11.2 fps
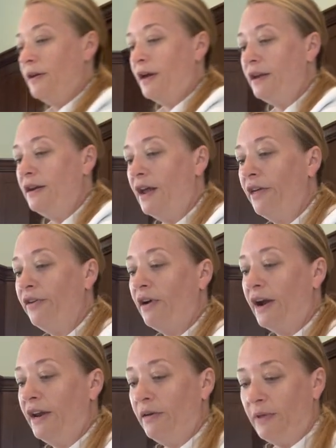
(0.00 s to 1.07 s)
Another
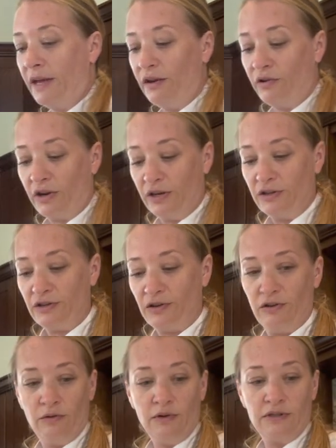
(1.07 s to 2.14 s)
item that you can do
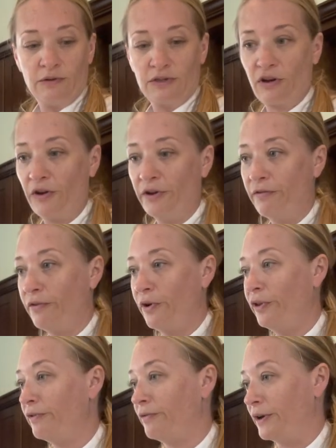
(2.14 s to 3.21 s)
is what's called a
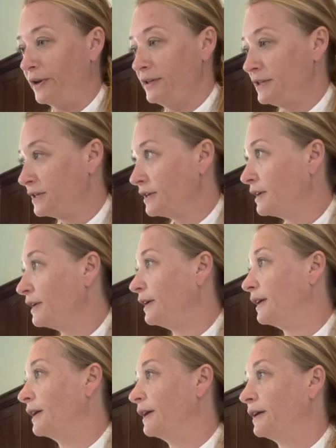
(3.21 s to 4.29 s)
vol au vent.
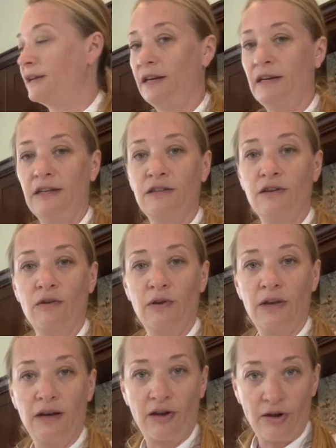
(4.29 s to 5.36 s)
And I need to go
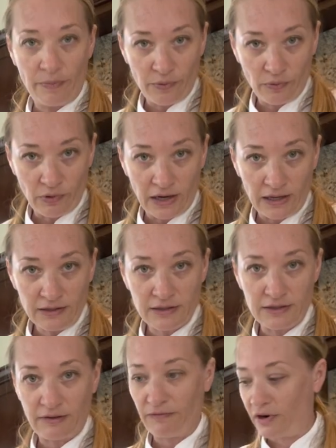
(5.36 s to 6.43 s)
get a couple rings
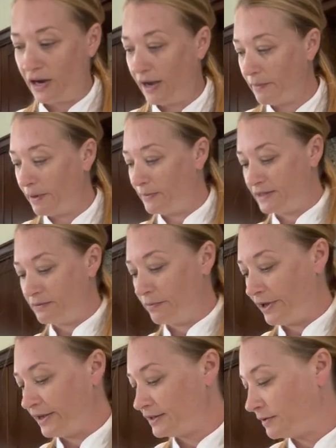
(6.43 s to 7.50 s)
because I forgot my mise en
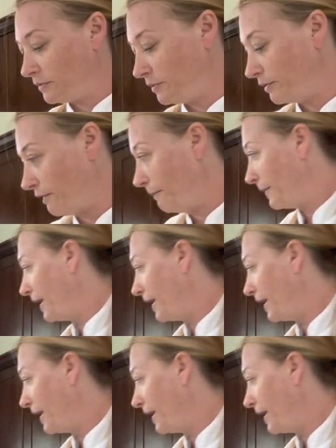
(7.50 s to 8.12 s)
place. Let me be right